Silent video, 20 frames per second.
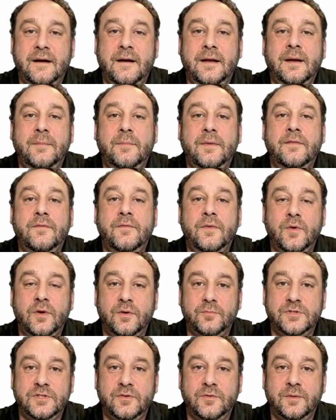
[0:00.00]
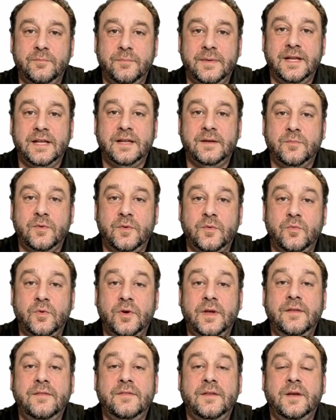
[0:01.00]
that performs a repeatable
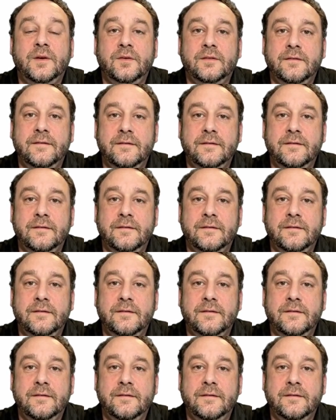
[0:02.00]
workflow.